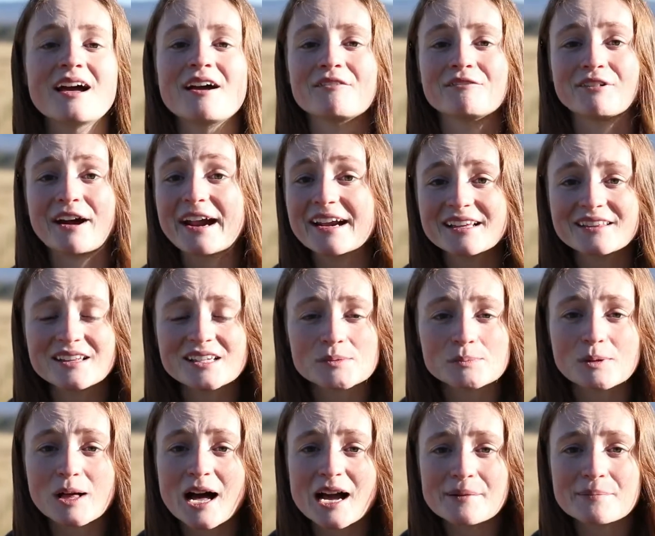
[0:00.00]
Writing these
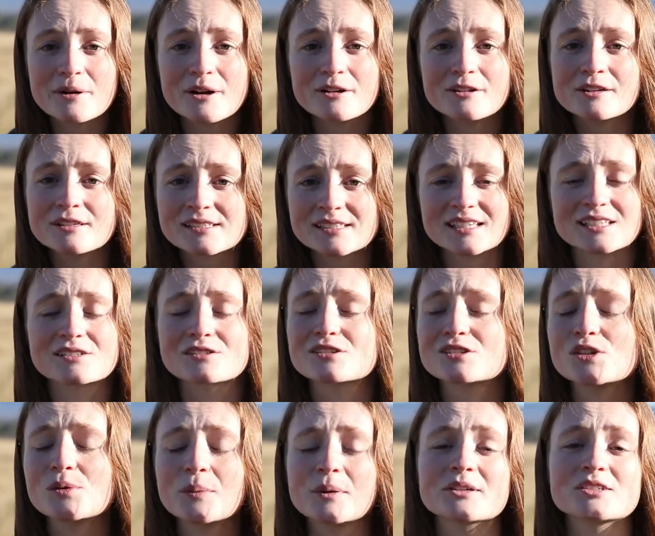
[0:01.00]
blog posts is
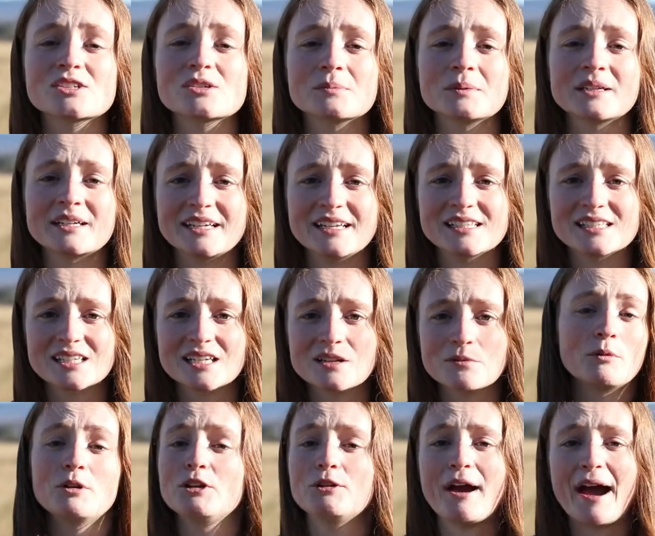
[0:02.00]
super easy
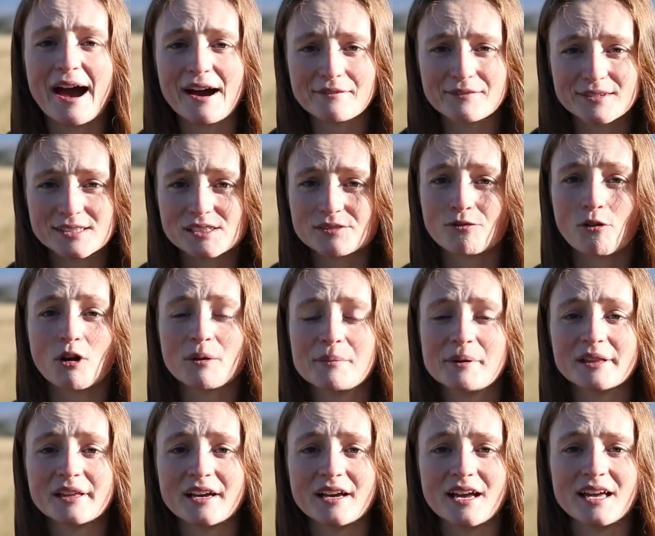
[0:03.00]
when you have this
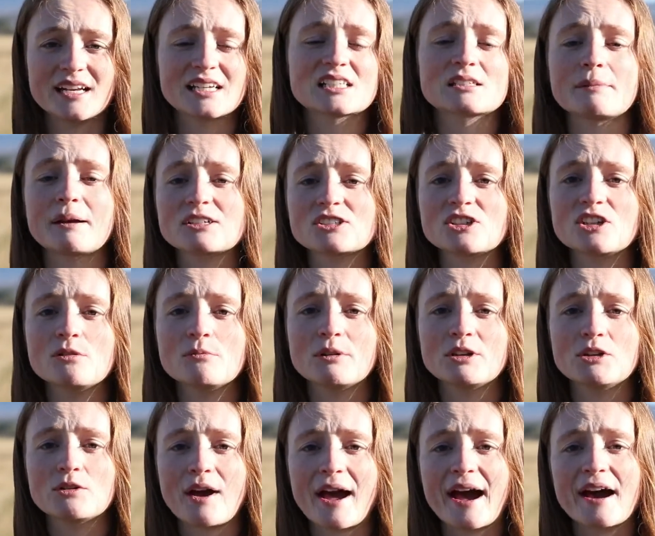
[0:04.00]
formula, and especially when
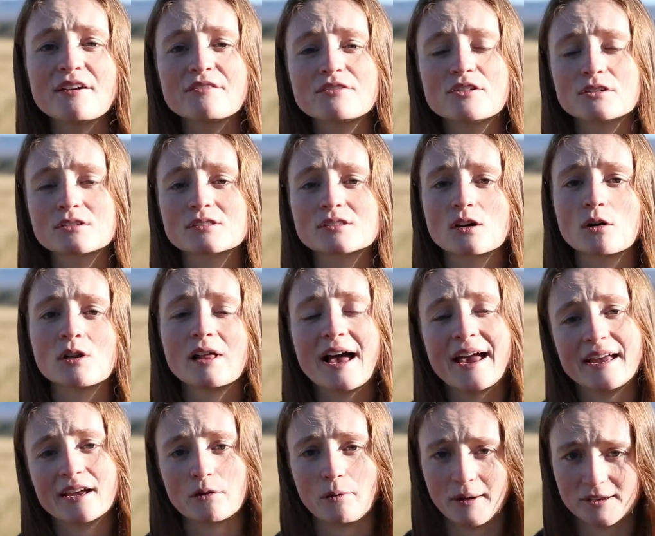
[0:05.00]
you have those
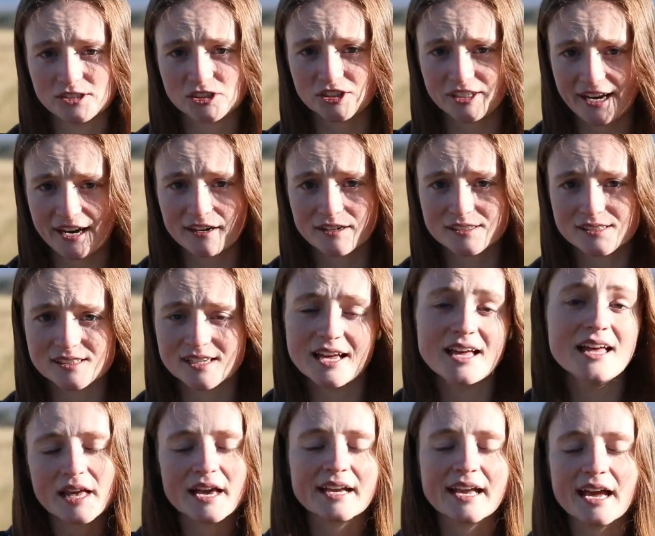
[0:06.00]
client questionnaires.
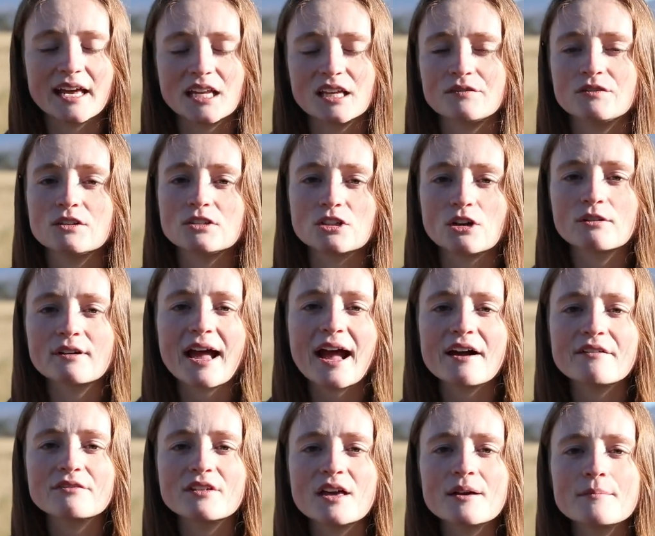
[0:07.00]
Again, if you don't
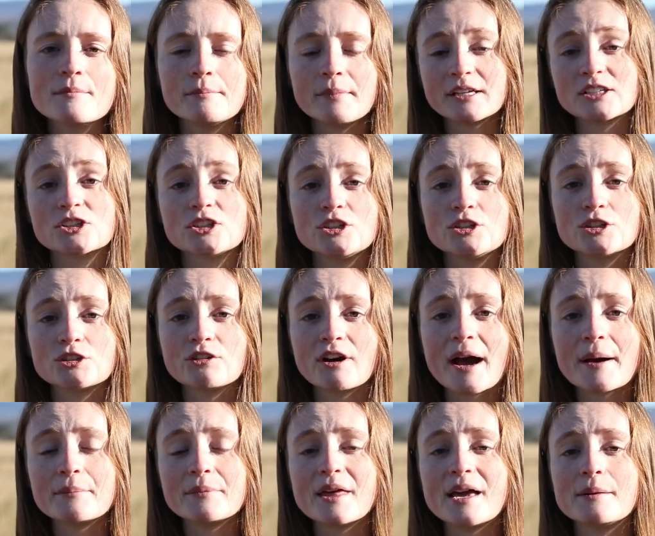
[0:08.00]
have them, make sure you
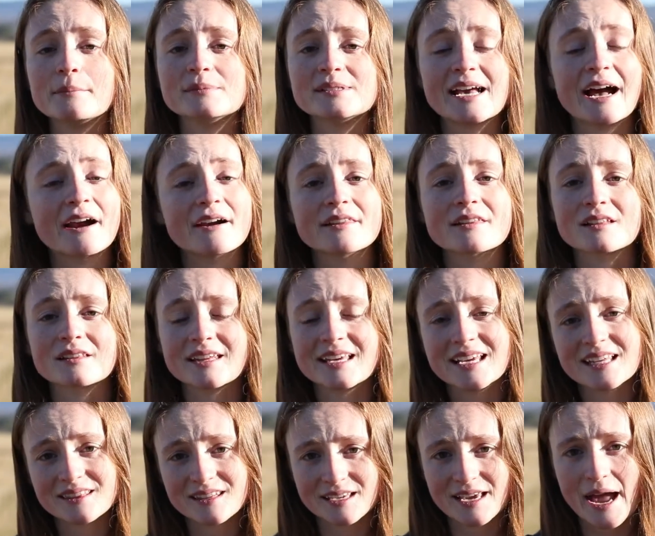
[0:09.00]
grab them down in the link
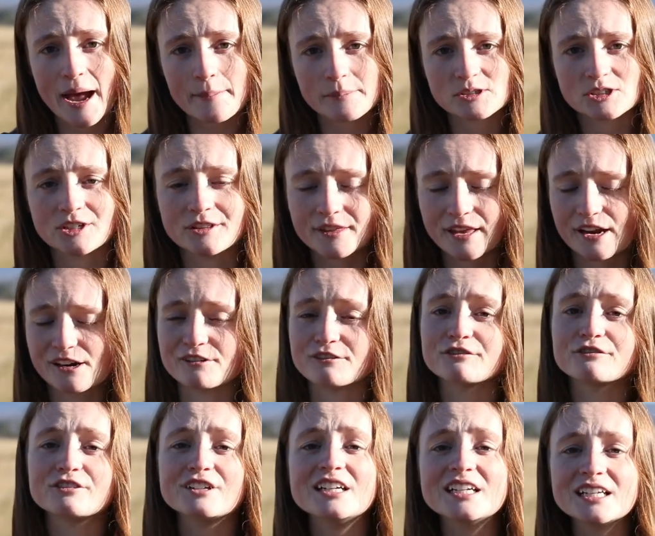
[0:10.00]
in the caption. They are
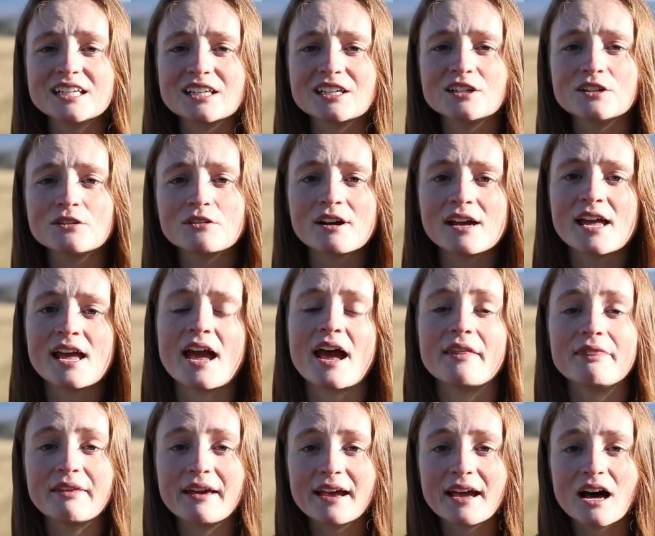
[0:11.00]
free to you
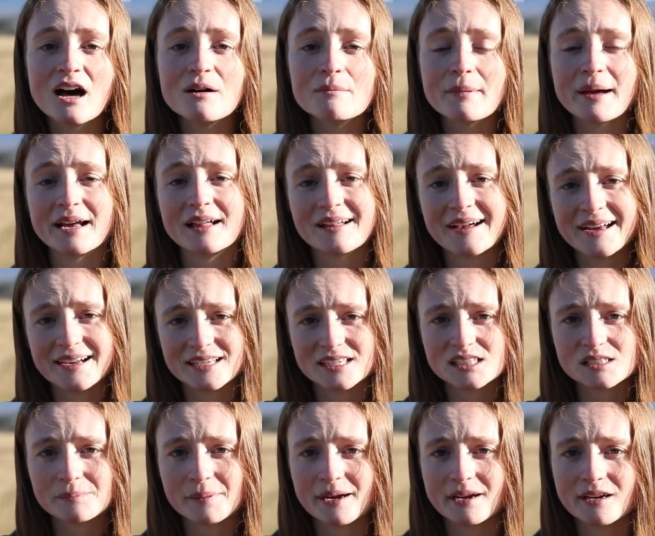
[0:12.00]
and they help my client
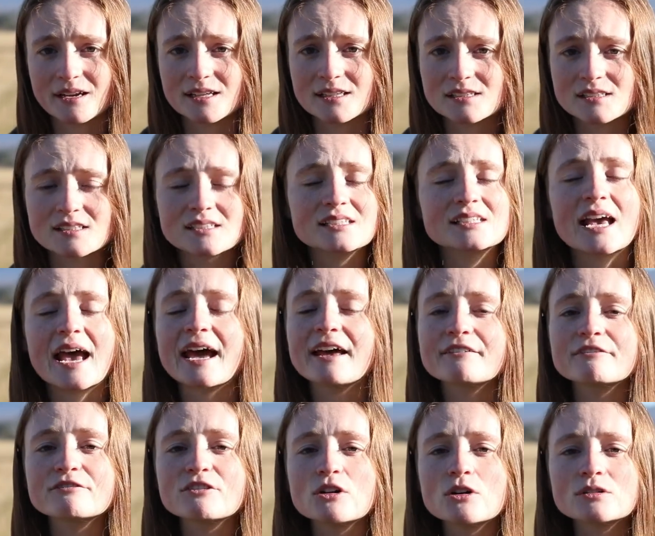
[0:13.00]
experience
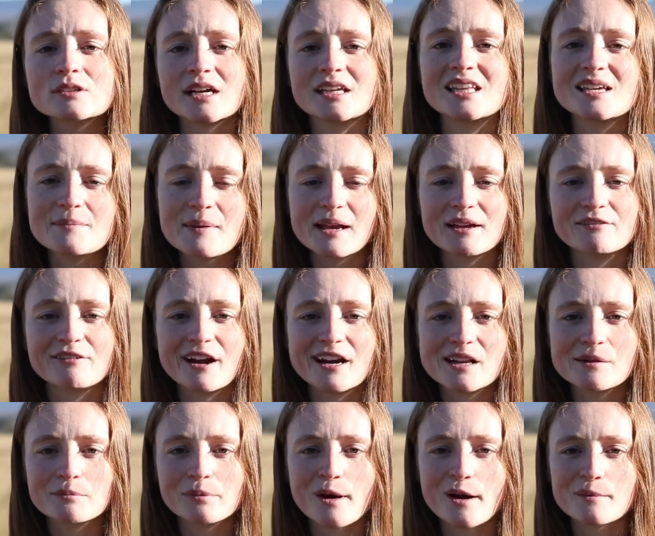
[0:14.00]
tenfold, and they make
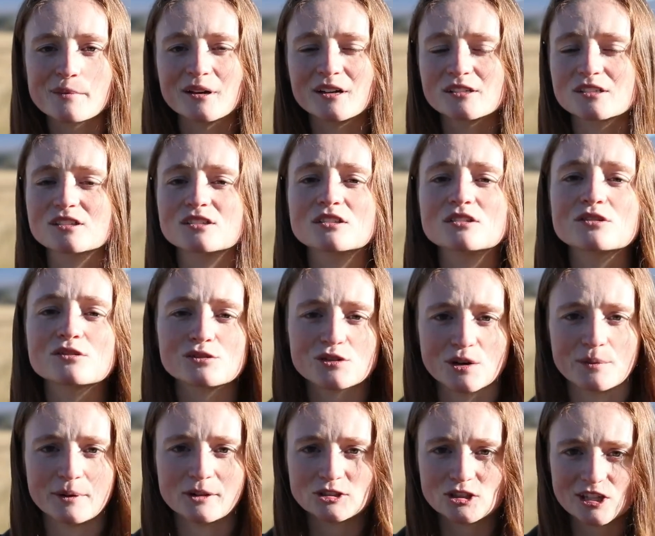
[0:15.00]
writing blog posts so
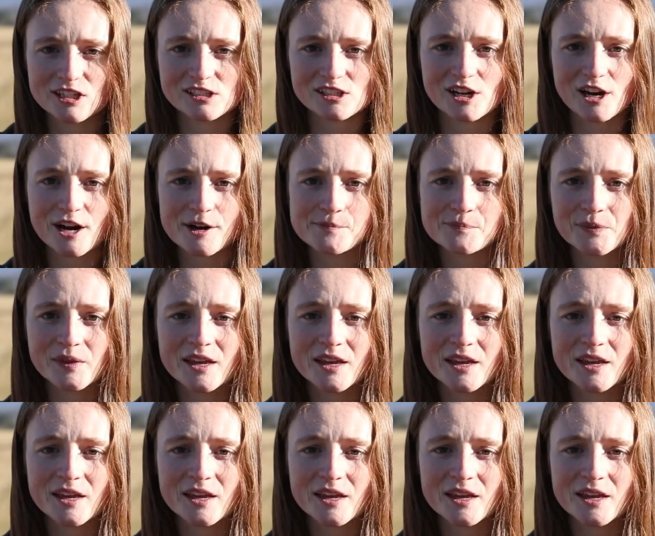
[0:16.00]
much easier.